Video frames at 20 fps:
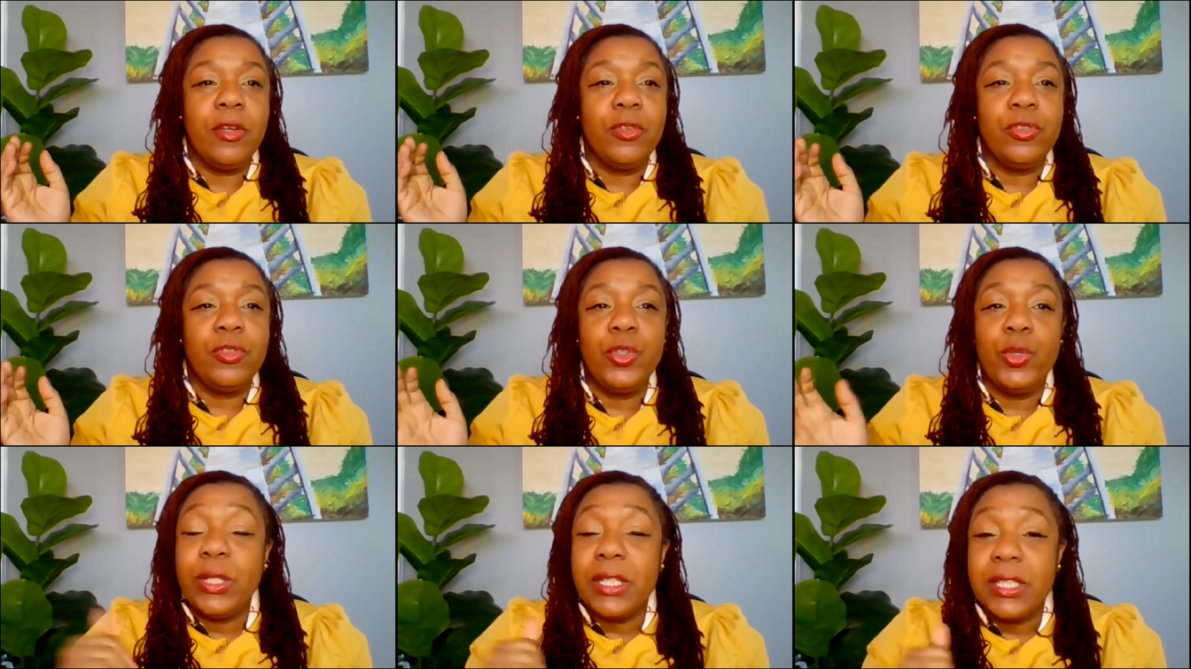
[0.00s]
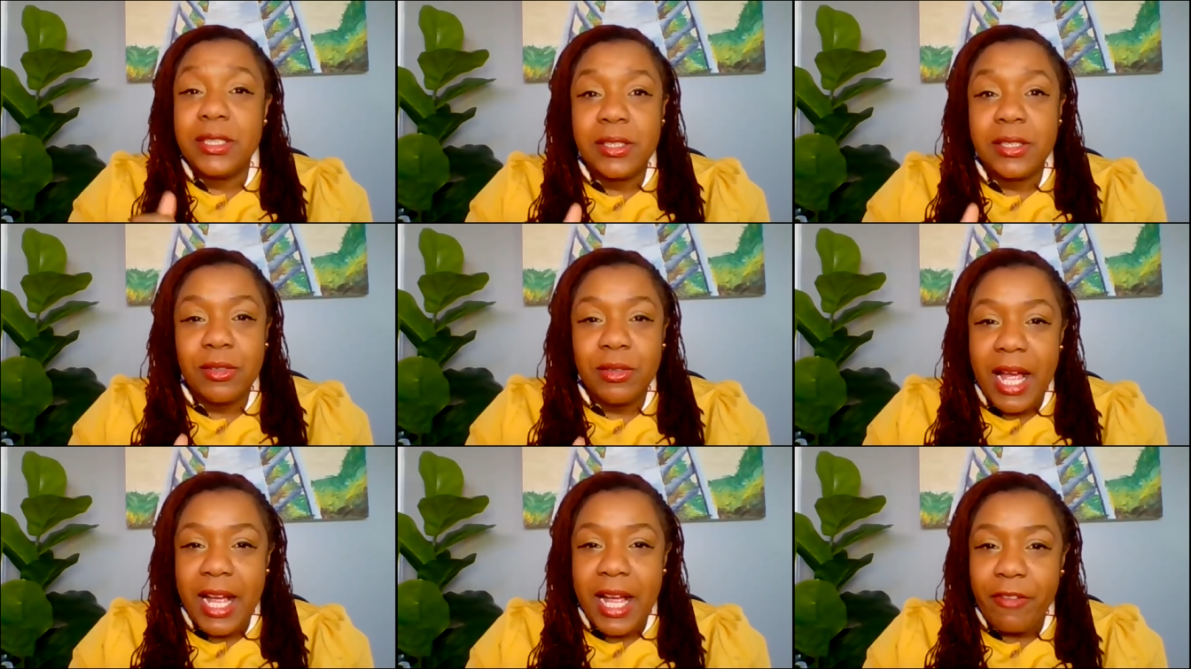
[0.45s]
You can
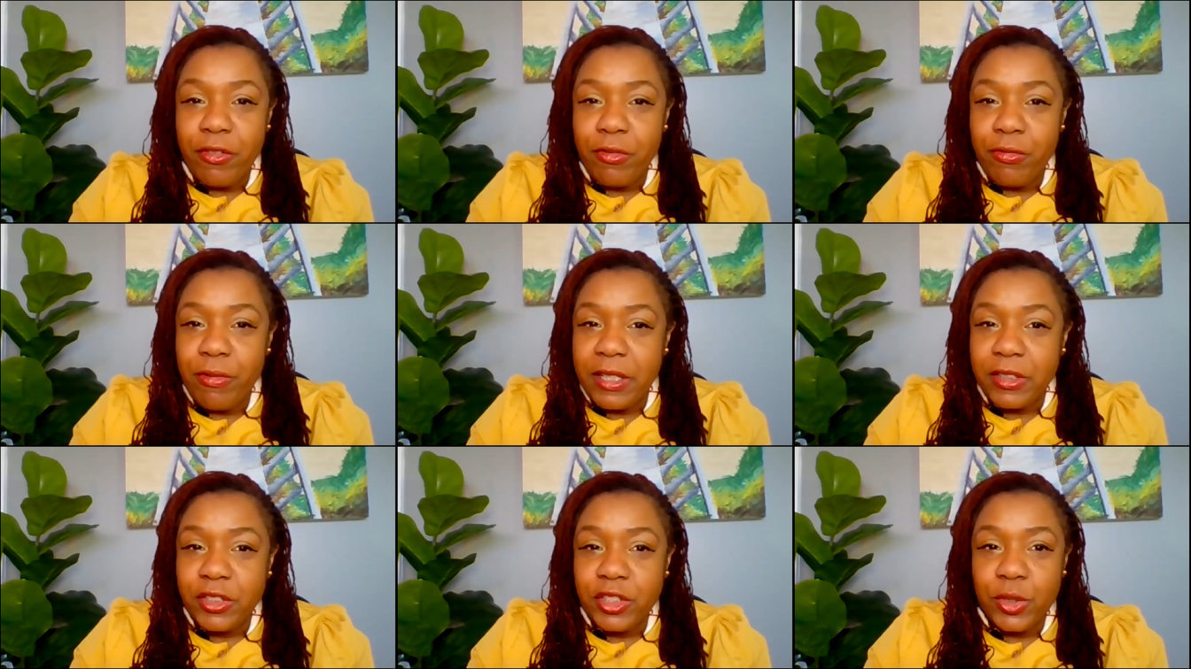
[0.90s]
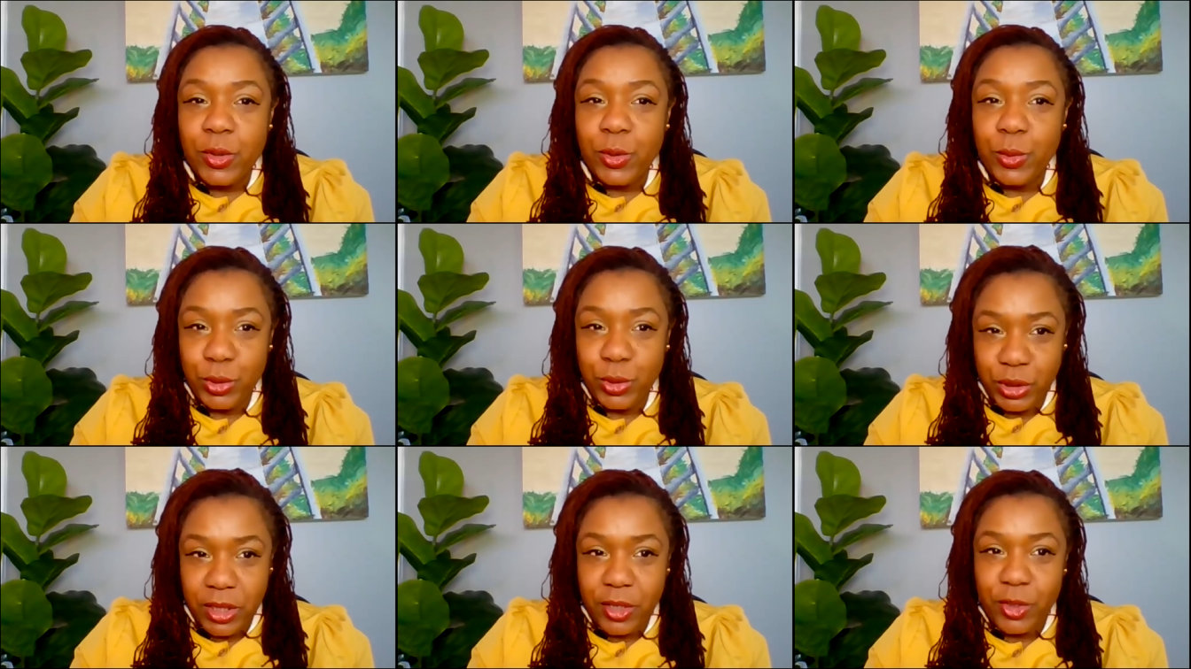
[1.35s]
still have a
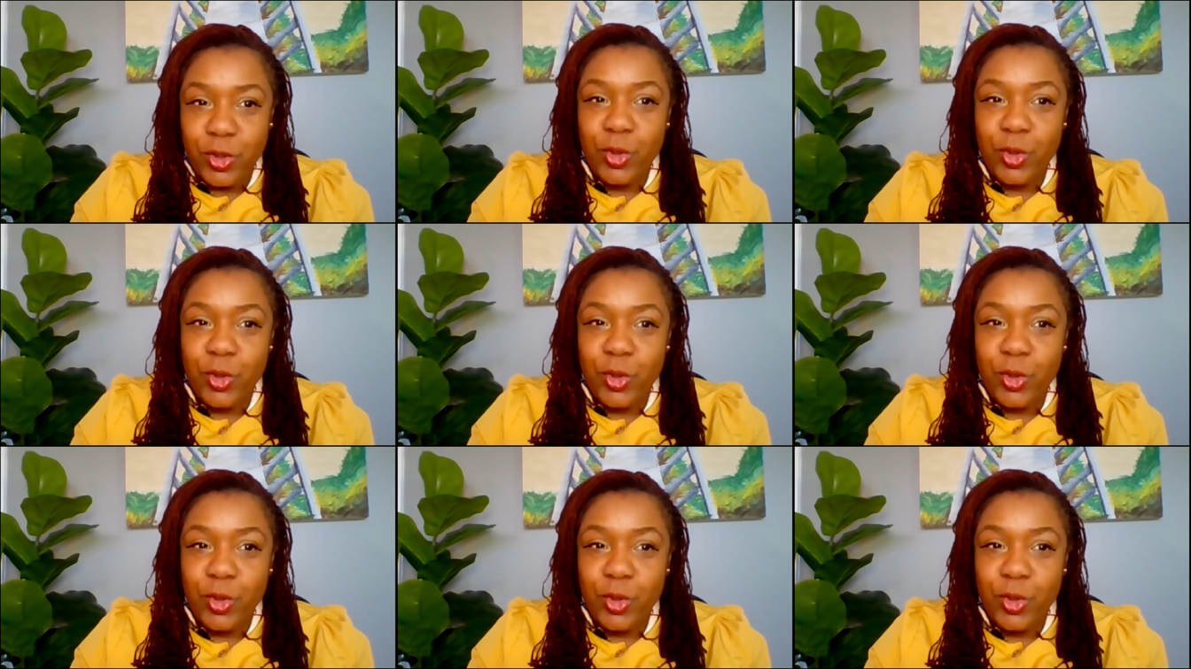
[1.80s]
resolution.